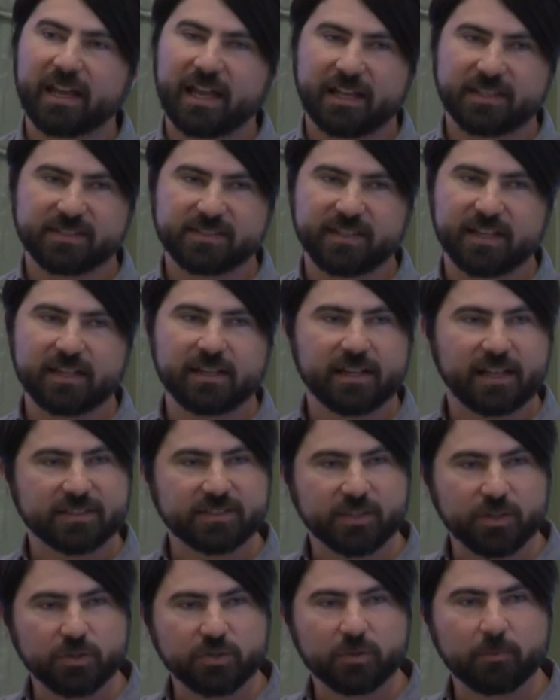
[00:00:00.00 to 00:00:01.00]
as state and
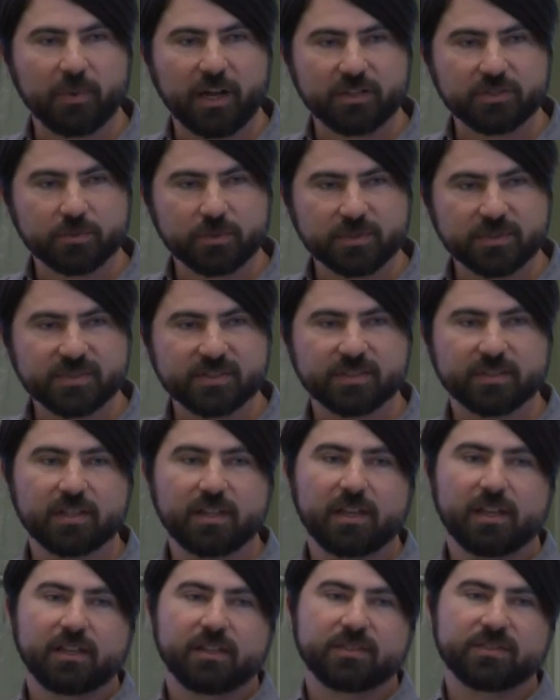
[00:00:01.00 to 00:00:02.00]
execution modules.
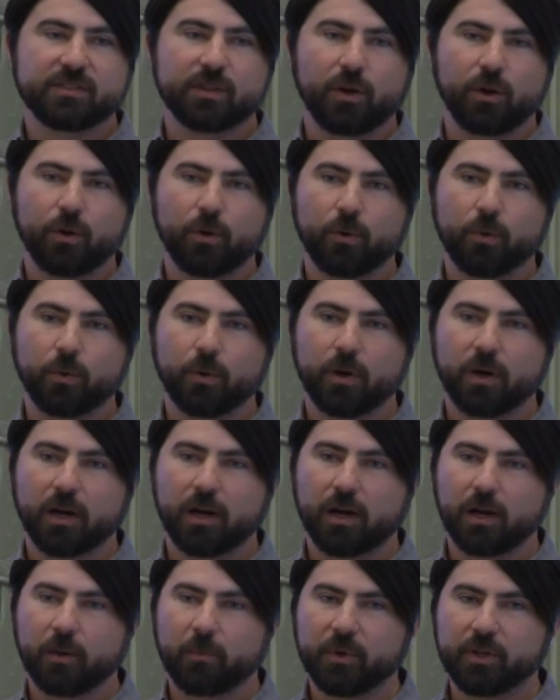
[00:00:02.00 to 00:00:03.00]
So
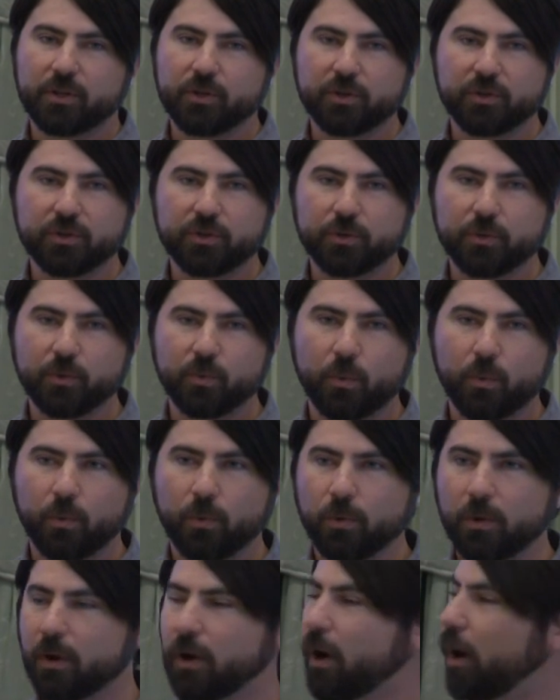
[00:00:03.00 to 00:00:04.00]
um, you can do
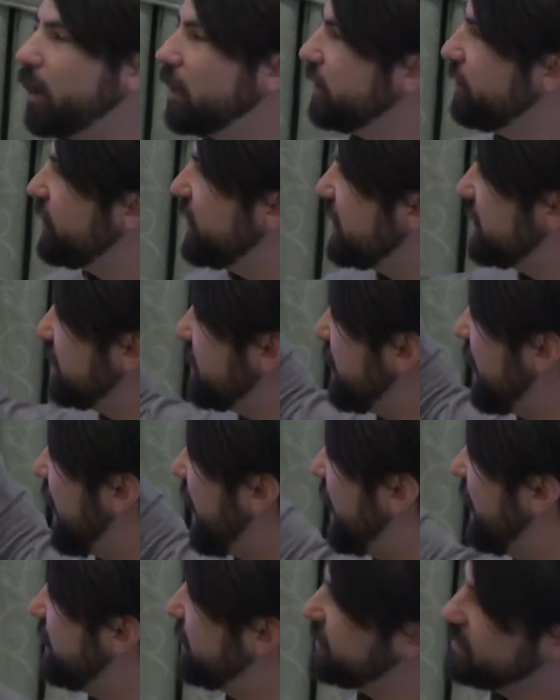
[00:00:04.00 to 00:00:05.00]
all of this
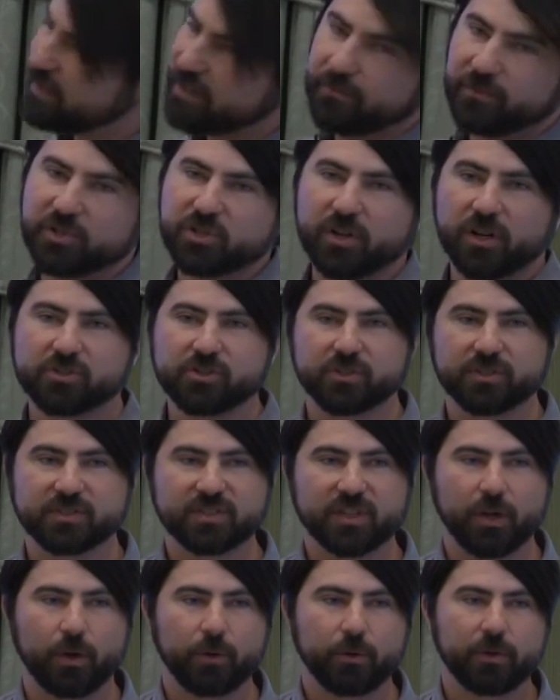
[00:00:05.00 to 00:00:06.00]
as infrastructure
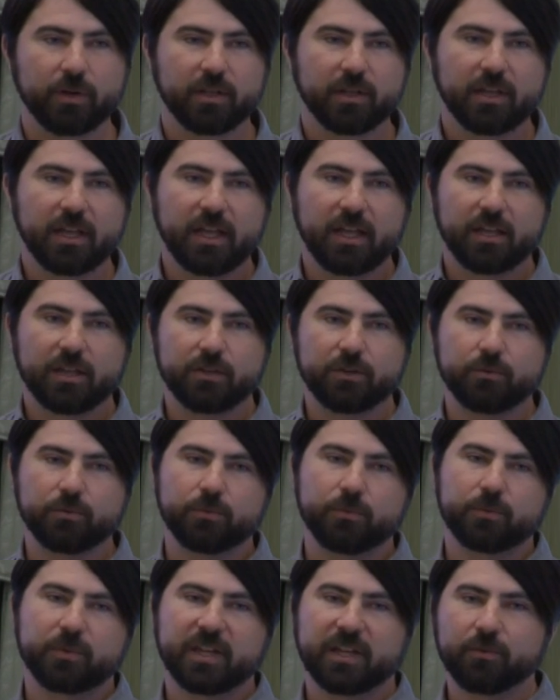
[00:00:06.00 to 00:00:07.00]
as code. You
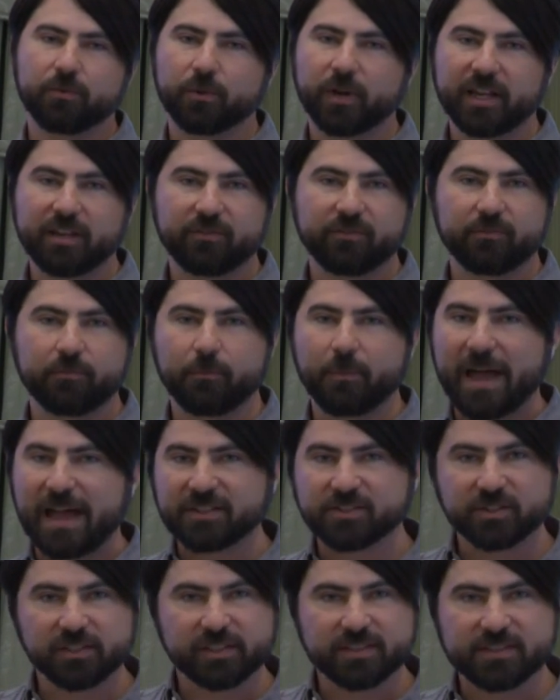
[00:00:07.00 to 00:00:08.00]
can run it
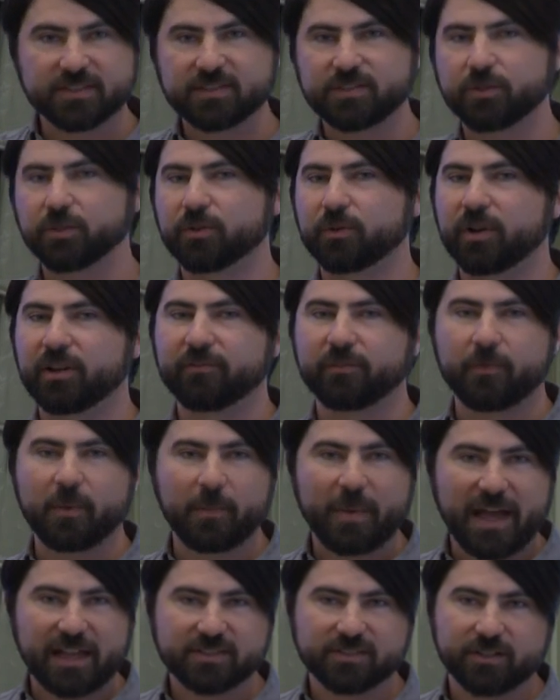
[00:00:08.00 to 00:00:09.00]
masterless. You can run it from the
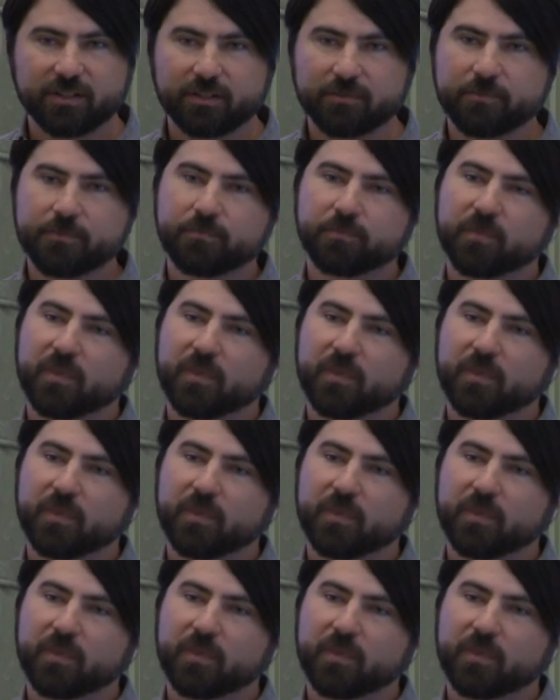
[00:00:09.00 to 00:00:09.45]
master.